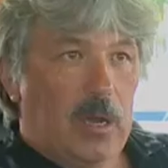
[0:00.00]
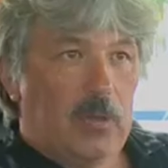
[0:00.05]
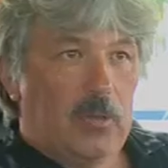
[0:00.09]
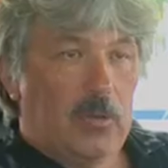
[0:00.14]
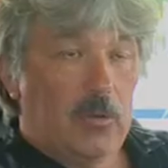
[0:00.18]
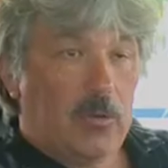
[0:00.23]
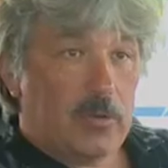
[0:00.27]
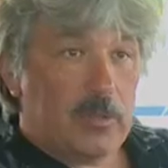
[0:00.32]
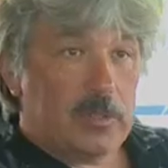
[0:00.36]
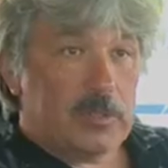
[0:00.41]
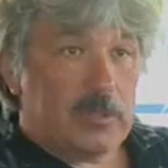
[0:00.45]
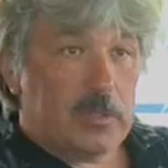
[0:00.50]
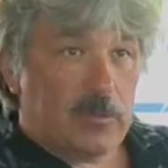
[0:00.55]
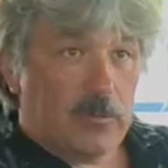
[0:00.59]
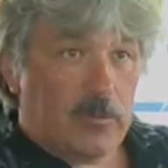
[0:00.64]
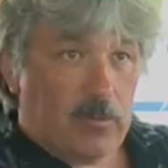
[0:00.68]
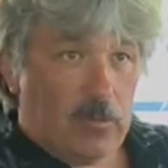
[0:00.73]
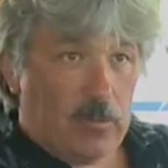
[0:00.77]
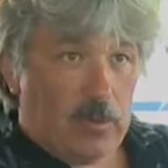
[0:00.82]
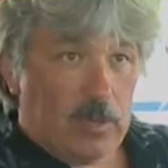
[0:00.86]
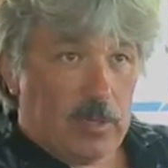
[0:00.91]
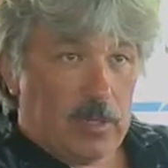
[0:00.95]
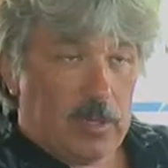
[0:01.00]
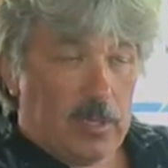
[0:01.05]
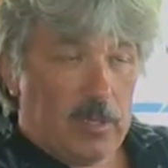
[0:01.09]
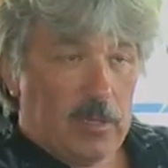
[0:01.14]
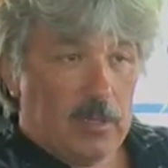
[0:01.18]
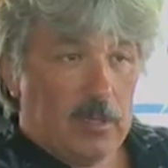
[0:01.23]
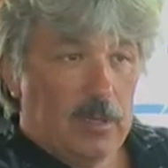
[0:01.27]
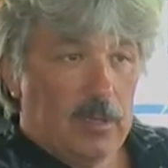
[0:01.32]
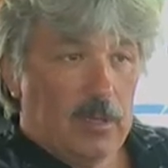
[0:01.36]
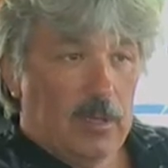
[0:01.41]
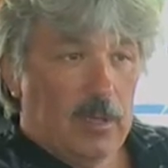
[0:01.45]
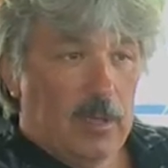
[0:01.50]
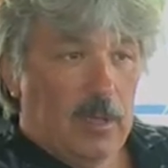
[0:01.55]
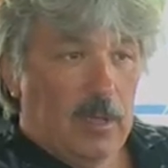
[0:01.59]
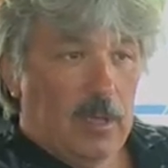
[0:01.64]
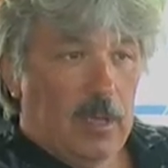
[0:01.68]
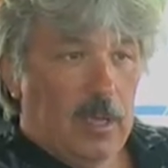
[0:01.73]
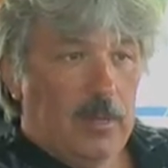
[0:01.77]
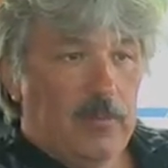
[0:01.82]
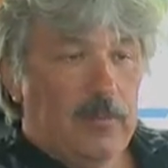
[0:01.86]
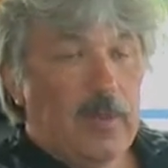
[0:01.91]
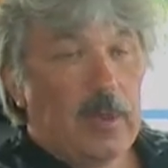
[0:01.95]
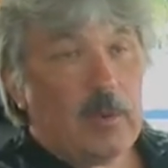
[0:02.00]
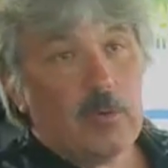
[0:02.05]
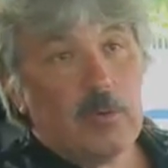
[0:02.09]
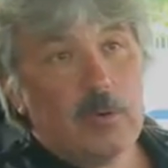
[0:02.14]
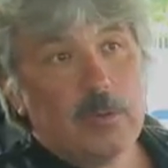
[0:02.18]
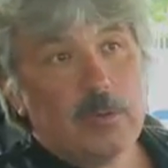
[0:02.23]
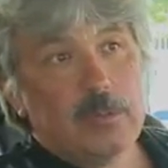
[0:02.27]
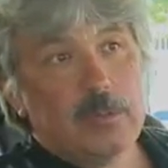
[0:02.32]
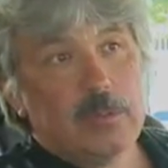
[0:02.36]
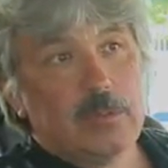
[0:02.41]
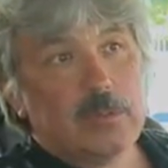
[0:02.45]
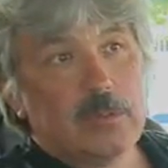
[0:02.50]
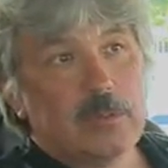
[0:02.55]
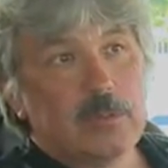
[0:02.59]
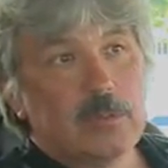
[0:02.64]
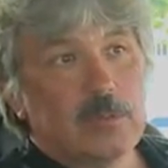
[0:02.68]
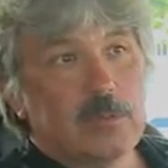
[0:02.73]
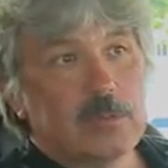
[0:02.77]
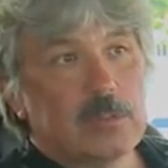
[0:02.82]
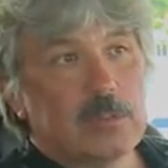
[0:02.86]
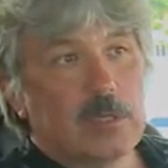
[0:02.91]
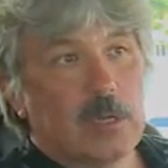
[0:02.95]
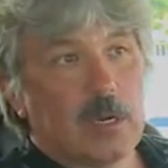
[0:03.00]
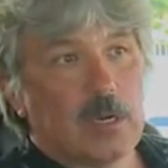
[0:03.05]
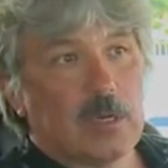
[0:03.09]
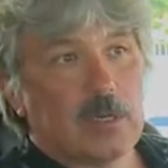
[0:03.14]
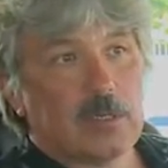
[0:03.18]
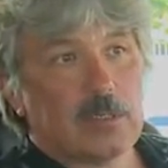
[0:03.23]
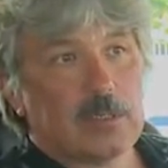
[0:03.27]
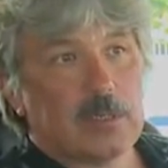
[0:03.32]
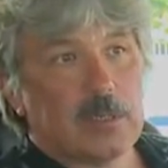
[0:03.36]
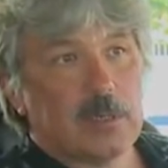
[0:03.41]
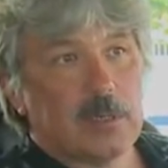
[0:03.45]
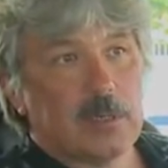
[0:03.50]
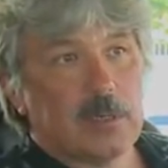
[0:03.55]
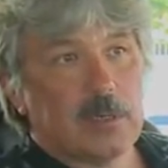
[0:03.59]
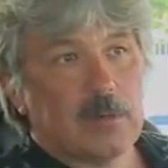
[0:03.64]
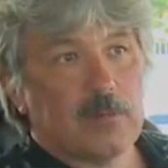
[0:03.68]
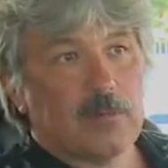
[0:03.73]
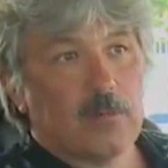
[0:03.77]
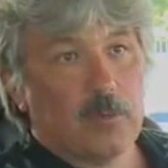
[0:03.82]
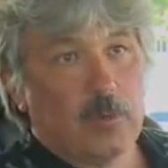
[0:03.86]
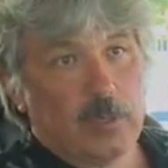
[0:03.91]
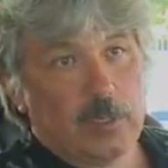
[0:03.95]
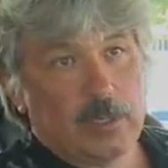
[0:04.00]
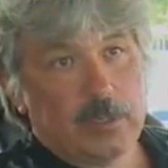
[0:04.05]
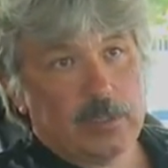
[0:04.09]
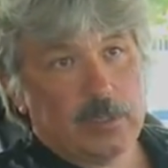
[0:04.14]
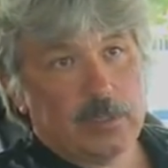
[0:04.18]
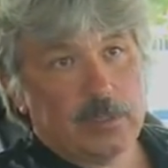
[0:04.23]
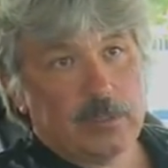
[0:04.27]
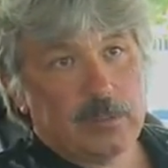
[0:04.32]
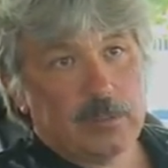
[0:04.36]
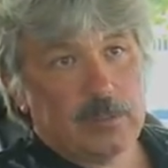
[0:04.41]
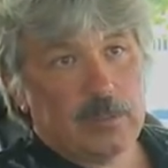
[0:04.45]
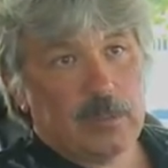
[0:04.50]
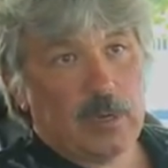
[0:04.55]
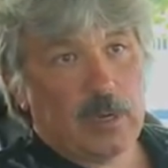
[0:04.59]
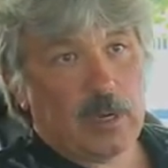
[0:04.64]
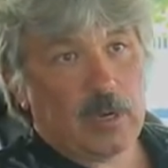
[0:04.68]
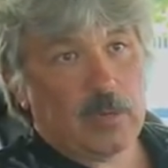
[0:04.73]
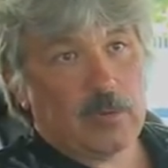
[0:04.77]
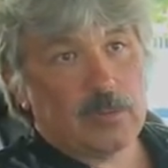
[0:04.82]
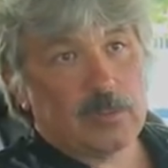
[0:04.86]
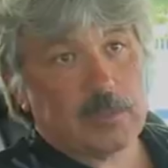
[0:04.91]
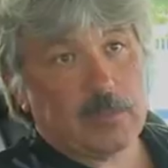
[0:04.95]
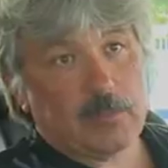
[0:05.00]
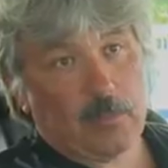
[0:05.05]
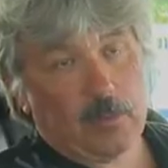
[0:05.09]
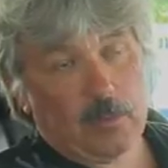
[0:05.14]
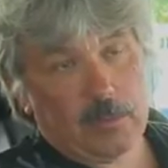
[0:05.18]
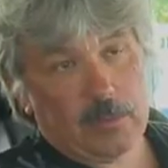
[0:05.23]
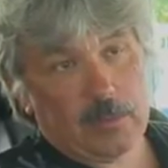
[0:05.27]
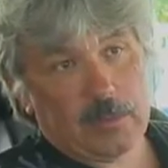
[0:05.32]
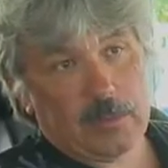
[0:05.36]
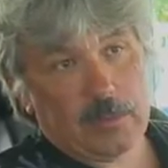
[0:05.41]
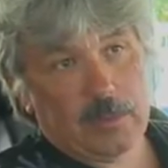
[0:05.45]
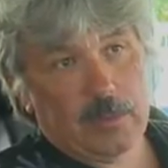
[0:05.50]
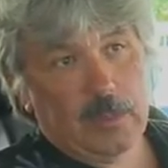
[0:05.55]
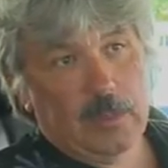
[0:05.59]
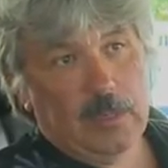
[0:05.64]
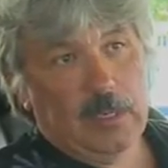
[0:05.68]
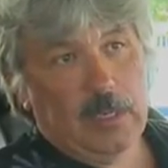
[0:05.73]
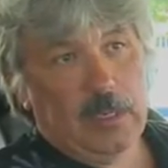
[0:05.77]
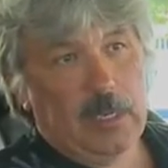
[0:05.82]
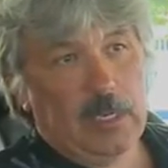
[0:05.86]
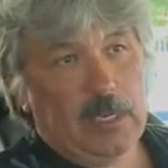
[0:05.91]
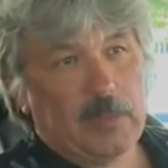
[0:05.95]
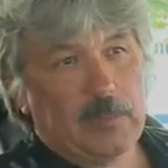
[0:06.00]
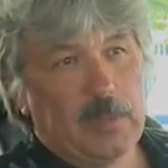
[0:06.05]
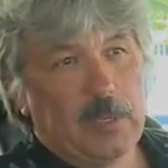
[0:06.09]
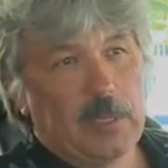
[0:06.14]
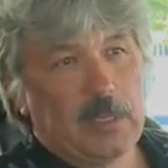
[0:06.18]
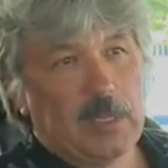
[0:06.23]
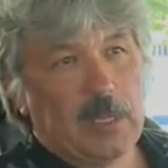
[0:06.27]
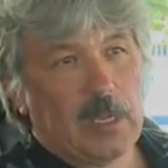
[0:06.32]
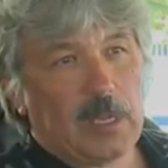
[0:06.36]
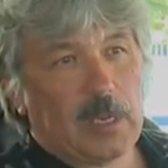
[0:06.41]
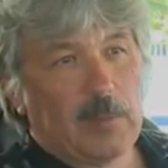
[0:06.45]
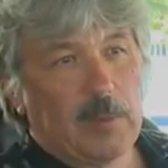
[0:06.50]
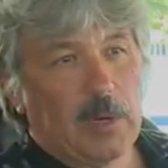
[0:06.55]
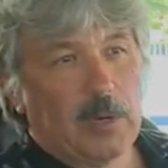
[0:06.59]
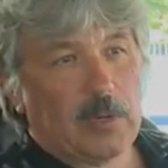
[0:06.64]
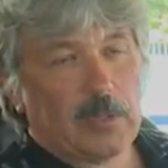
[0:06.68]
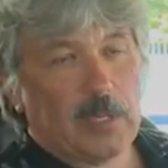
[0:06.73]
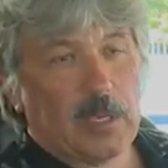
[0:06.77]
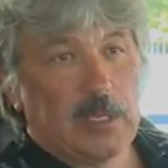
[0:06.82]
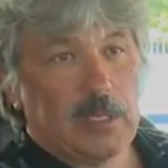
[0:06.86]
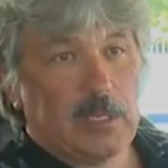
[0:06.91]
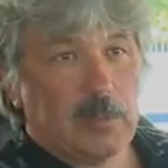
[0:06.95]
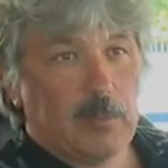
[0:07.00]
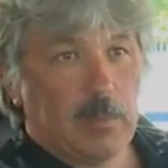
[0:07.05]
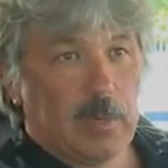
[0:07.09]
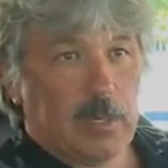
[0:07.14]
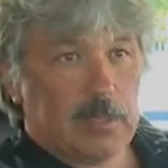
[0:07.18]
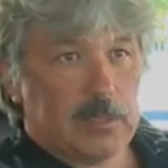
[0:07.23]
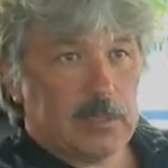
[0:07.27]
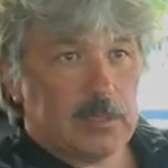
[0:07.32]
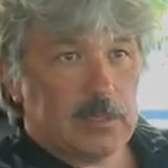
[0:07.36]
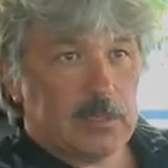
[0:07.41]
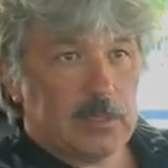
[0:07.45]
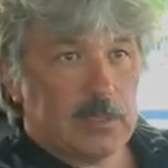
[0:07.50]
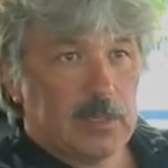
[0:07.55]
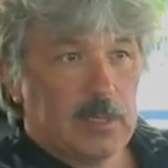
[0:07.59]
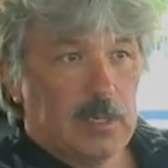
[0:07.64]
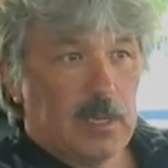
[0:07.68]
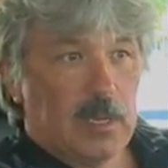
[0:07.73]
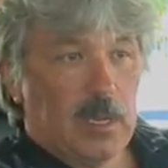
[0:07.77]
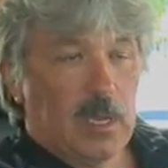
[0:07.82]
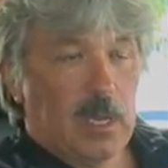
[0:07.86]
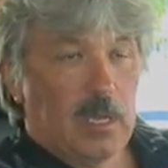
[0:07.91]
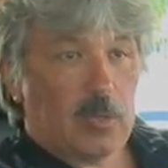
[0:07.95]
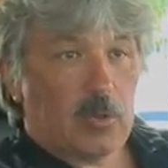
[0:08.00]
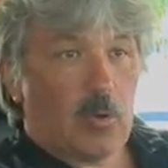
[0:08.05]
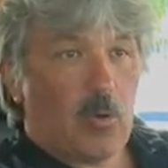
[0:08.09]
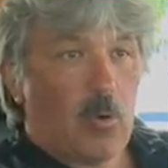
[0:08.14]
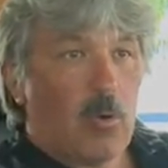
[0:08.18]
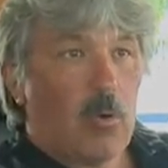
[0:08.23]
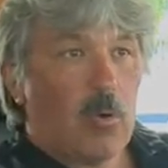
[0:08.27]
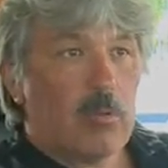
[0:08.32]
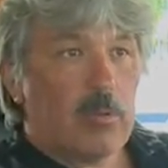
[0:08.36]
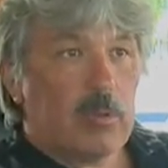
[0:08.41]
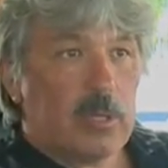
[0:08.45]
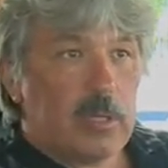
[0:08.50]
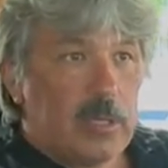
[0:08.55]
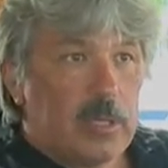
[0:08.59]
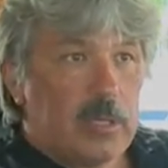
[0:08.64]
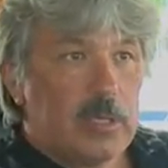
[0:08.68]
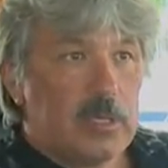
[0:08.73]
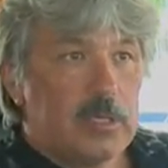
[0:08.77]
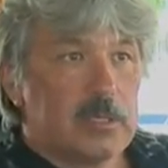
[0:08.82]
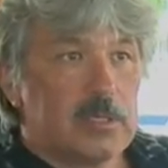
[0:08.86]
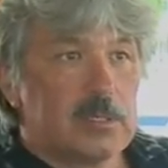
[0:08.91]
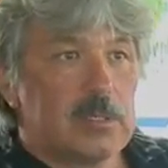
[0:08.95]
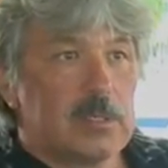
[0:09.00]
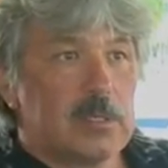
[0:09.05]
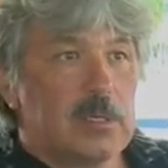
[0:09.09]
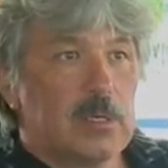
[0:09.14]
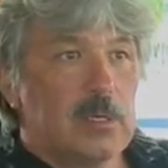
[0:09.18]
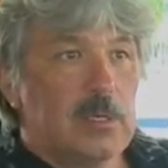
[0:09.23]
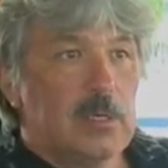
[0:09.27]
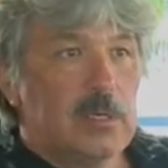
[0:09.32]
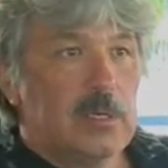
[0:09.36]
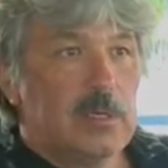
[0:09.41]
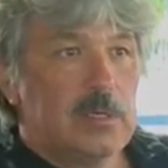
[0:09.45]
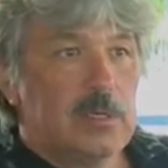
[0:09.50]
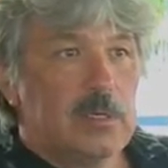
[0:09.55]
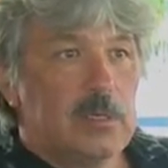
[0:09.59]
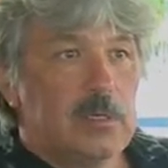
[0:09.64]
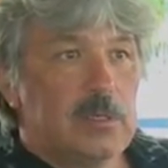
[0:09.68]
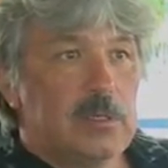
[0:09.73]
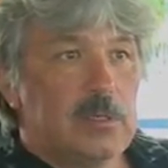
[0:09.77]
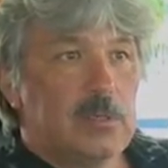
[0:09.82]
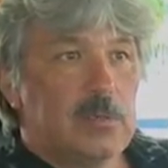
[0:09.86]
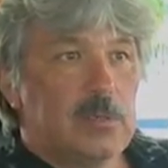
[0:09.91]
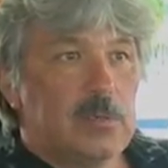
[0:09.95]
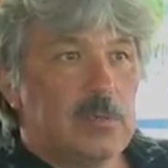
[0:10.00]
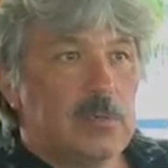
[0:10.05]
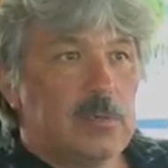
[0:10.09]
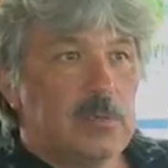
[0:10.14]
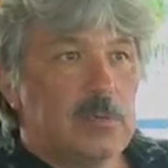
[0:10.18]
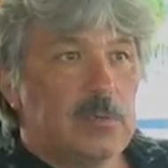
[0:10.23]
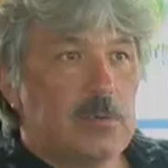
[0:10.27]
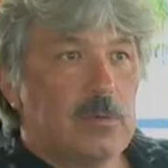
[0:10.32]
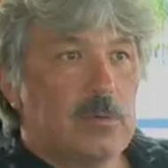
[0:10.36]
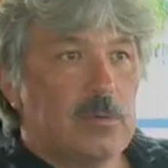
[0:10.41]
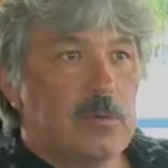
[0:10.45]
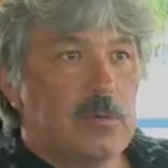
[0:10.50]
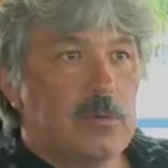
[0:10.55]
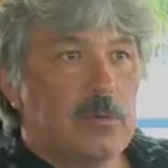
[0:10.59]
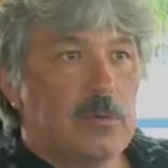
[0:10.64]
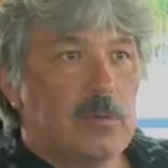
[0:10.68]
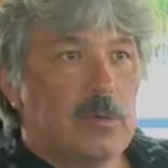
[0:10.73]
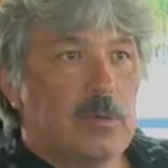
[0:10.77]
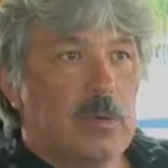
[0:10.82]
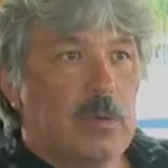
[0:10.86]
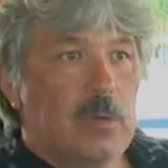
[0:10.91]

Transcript: University of Florida, and we are going to start a voyage around the world. It may take about 18 months, and goal is to